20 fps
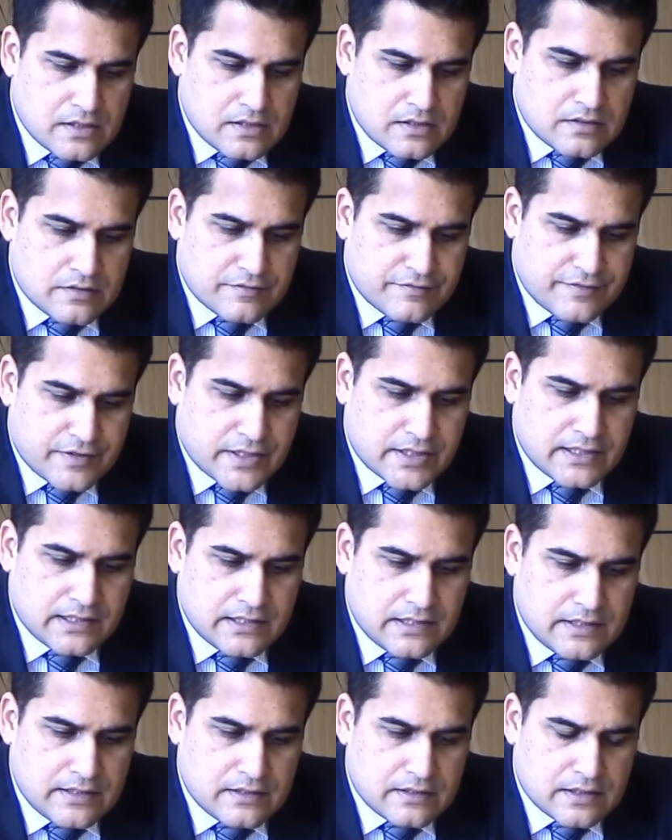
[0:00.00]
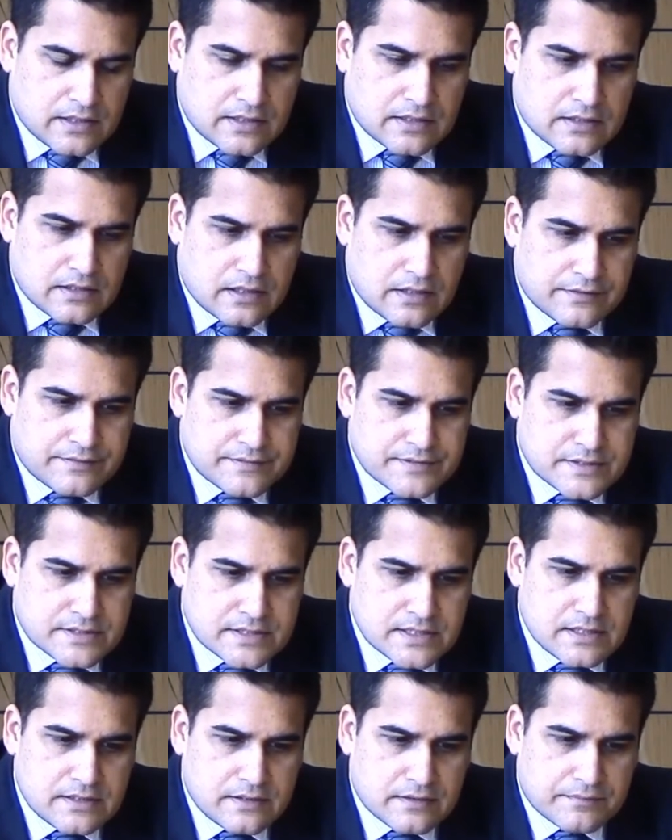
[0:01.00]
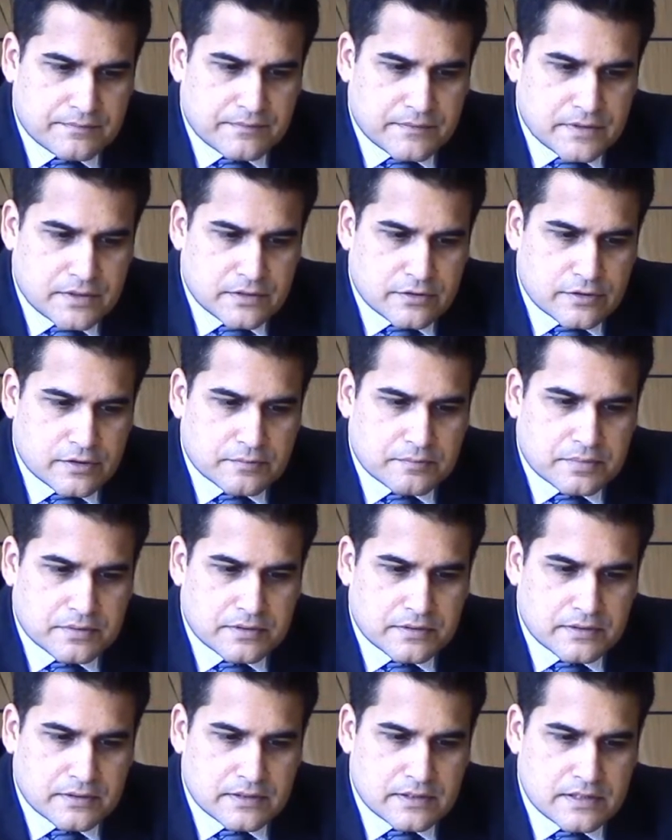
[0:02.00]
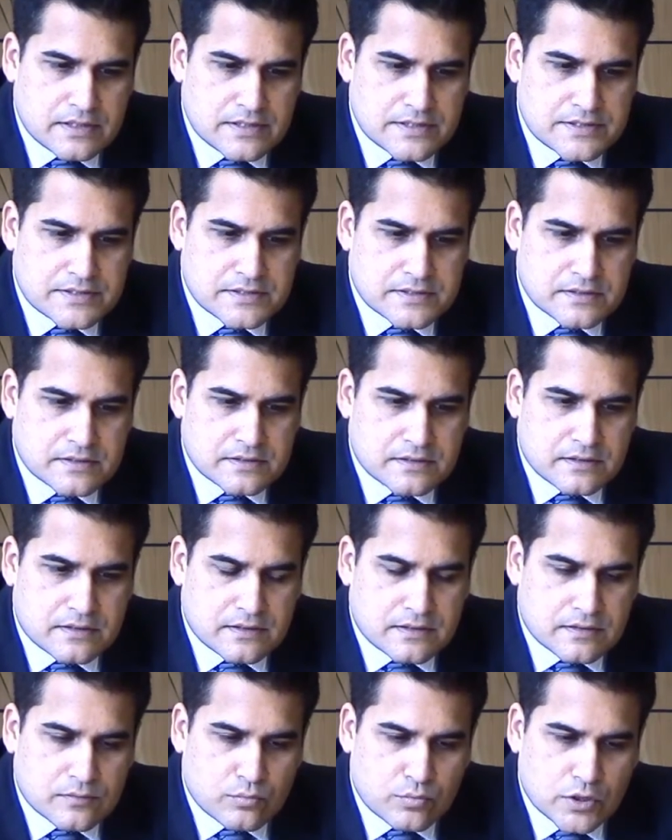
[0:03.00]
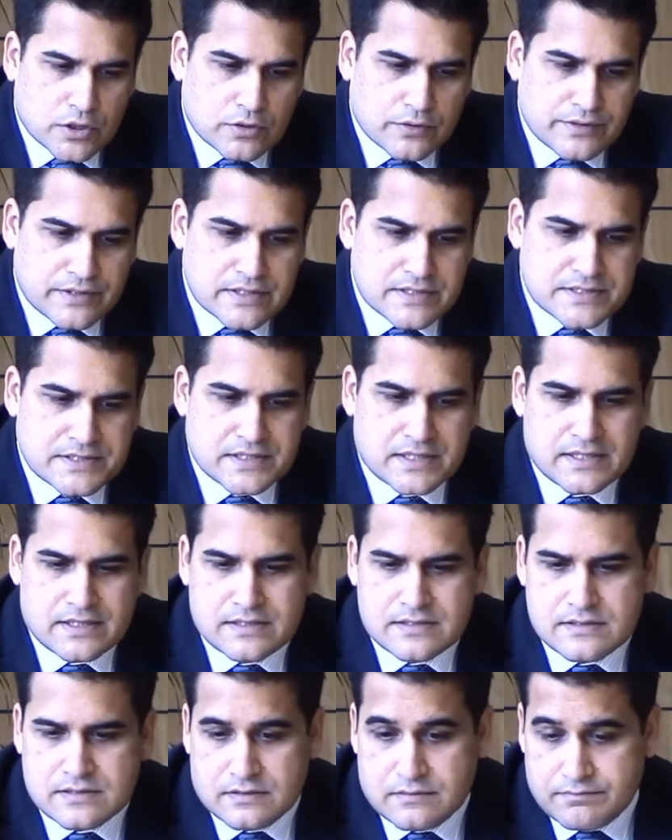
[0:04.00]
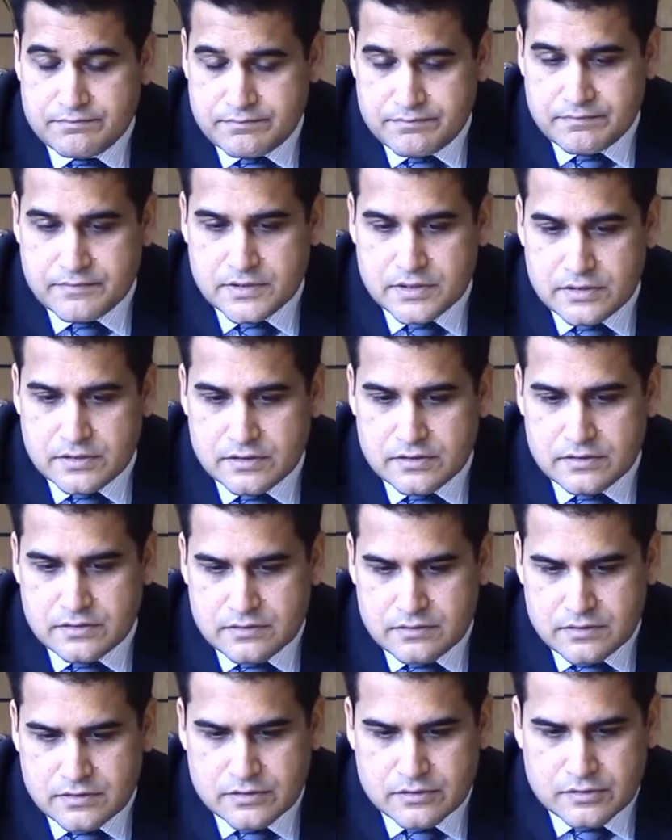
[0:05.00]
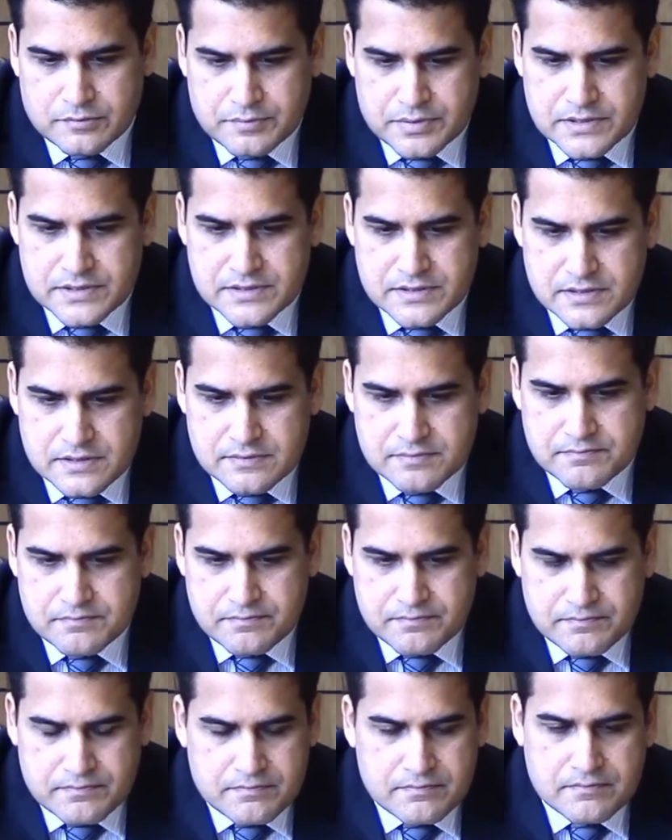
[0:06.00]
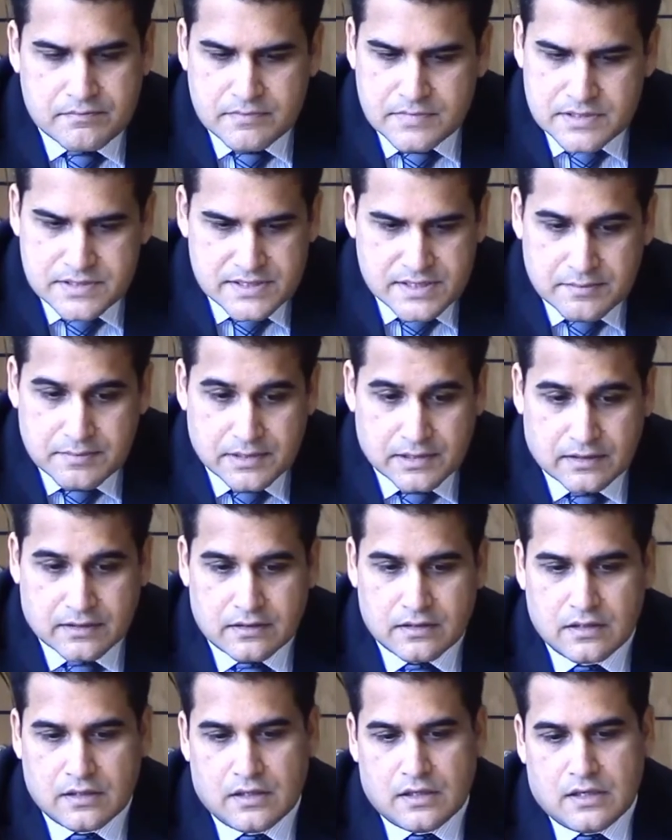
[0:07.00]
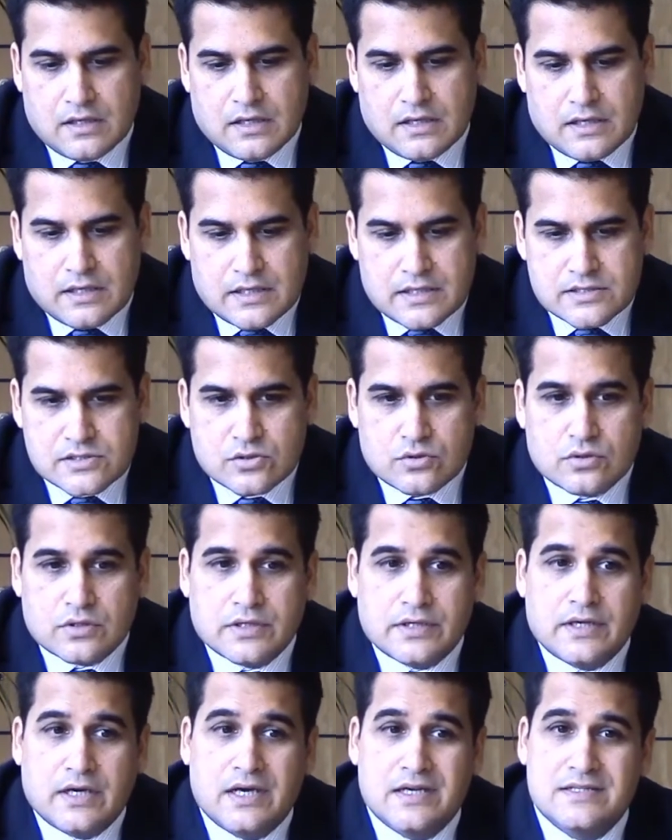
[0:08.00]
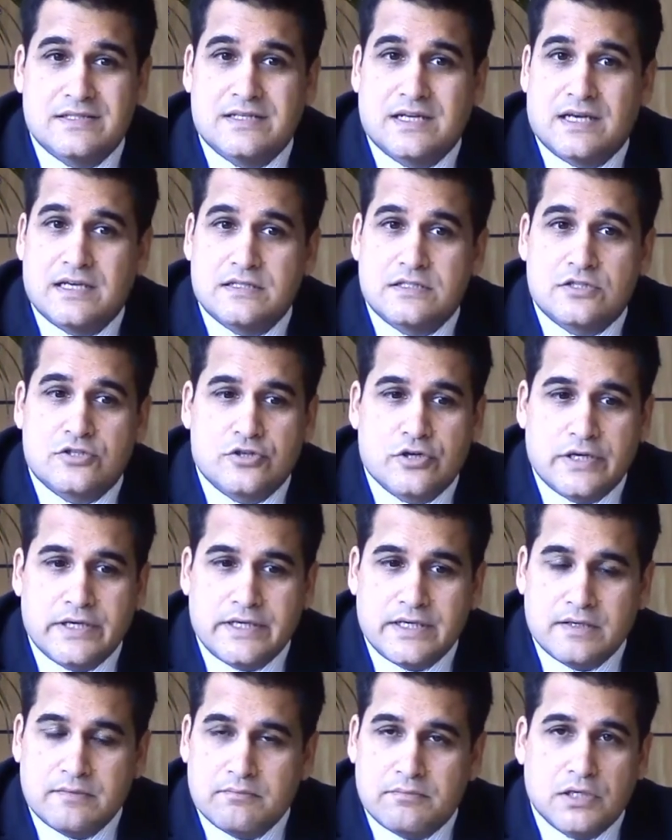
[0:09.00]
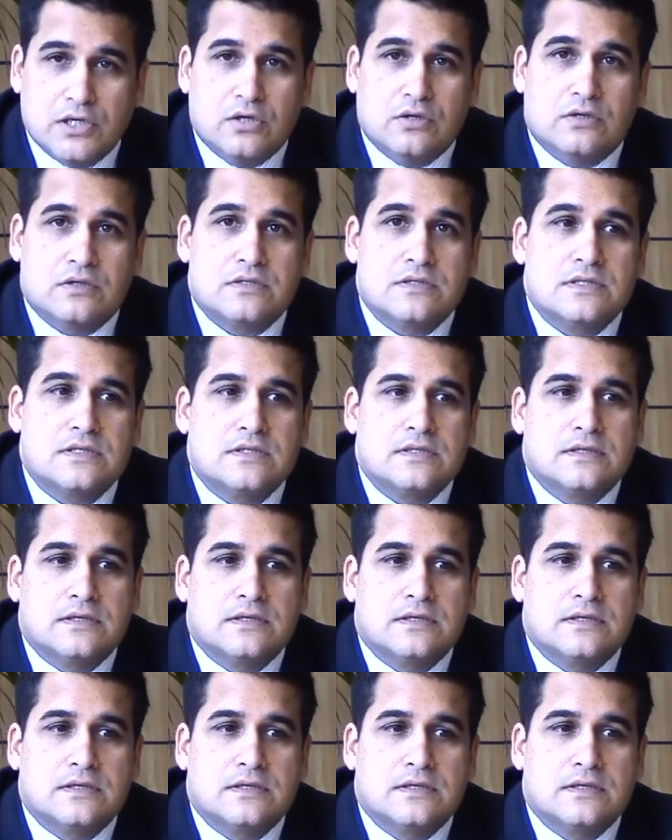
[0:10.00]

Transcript: Finally, I see that Europe is, the world these days, and Europe is similar, is organized as trading blocs.